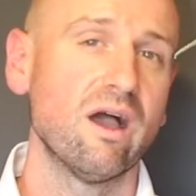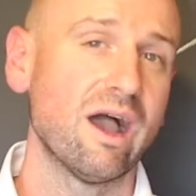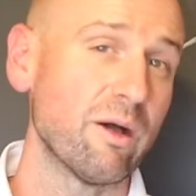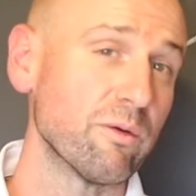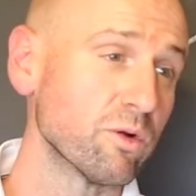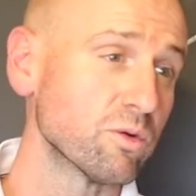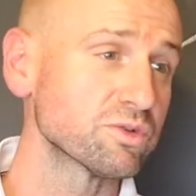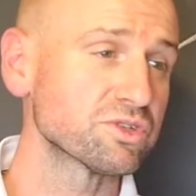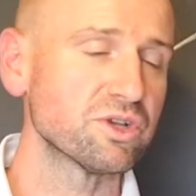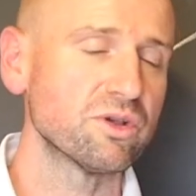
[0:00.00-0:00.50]

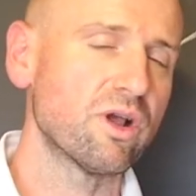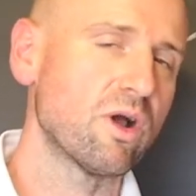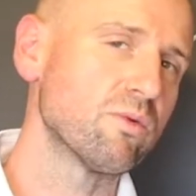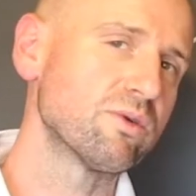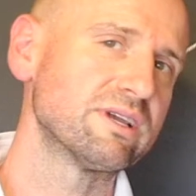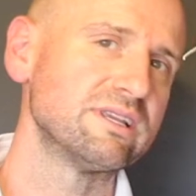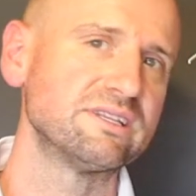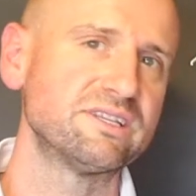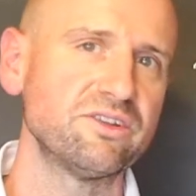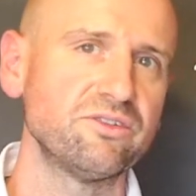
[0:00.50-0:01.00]
I'll
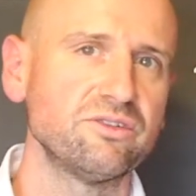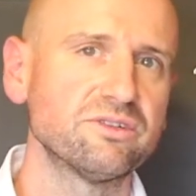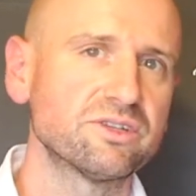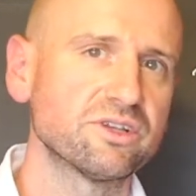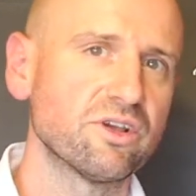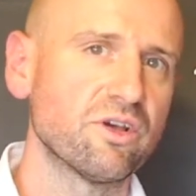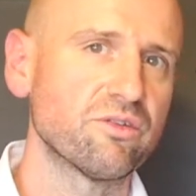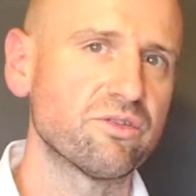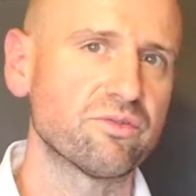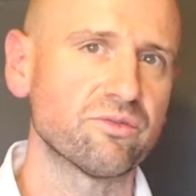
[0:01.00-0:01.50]
continue to
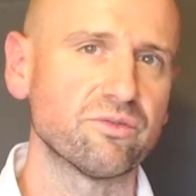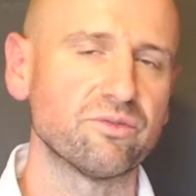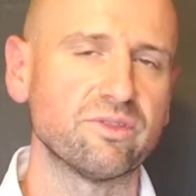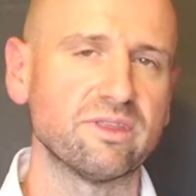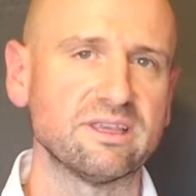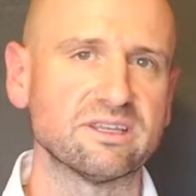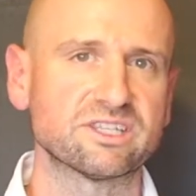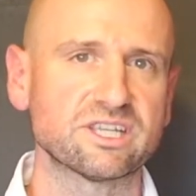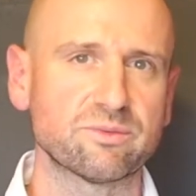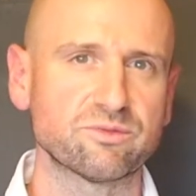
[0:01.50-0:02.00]
go through
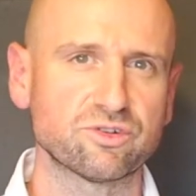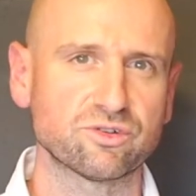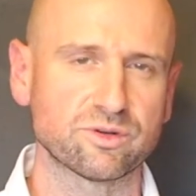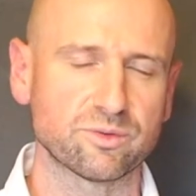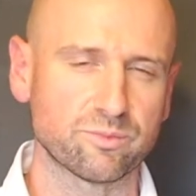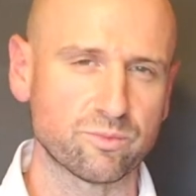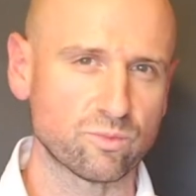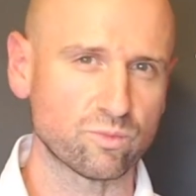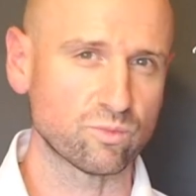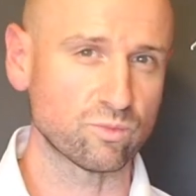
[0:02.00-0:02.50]
the
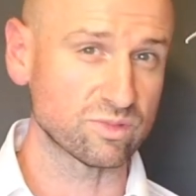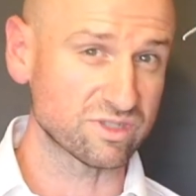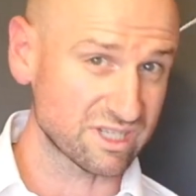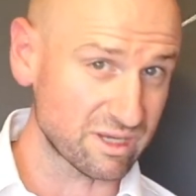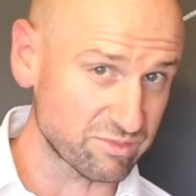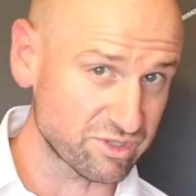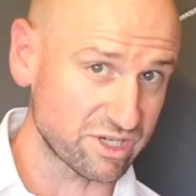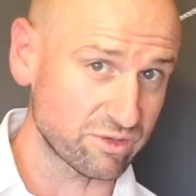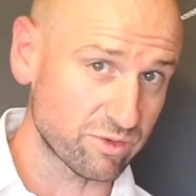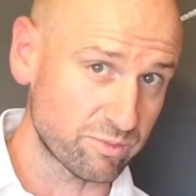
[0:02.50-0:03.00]

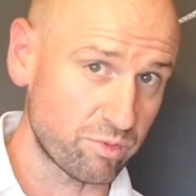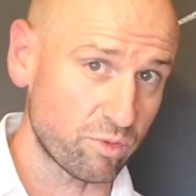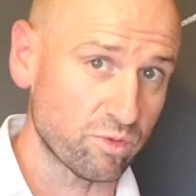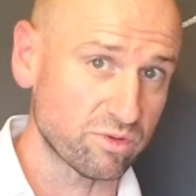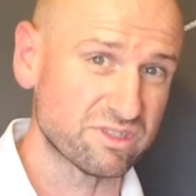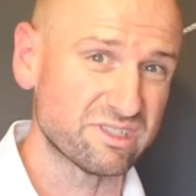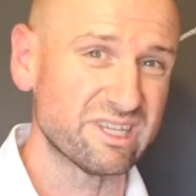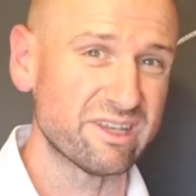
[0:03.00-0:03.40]
subject reports,